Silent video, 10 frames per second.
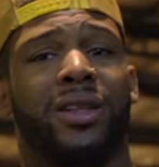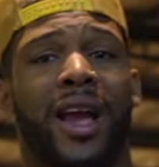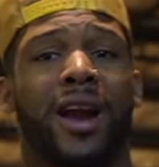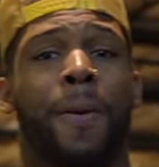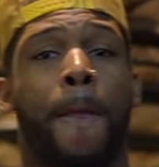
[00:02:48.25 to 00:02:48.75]
and
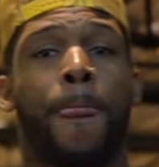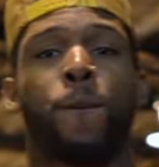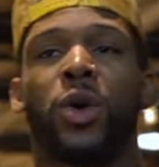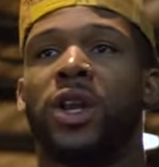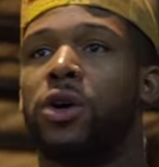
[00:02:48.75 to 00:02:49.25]
there,
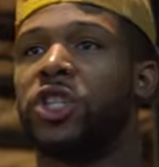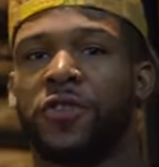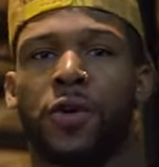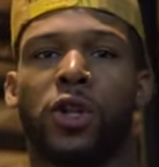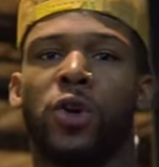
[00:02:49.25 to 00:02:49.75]
you know,
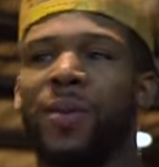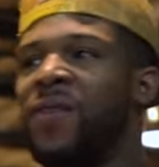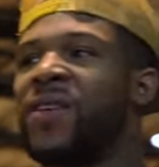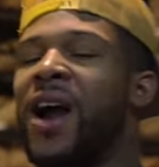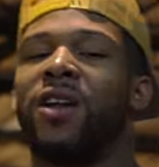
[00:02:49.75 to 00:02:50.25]
just for a little
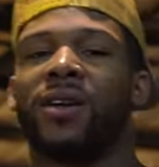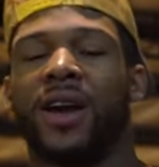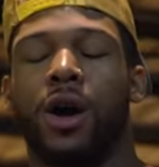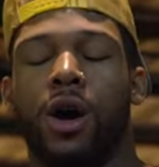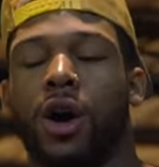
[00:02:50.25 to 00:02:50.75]
bit of
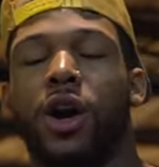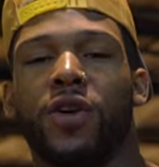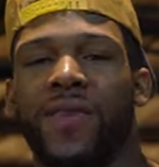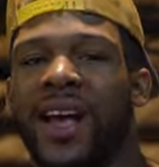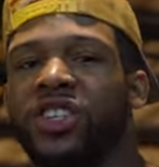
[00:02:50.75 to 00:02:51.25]

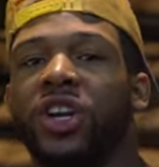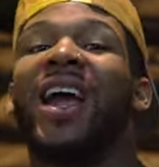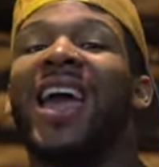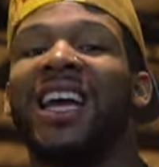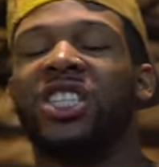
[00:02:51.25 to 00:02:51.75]

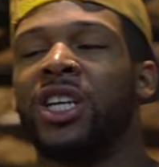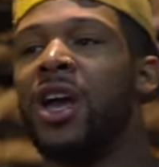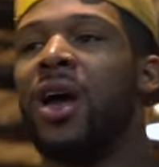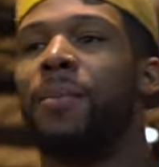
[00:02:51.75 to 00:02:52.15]
cardiovascular edge,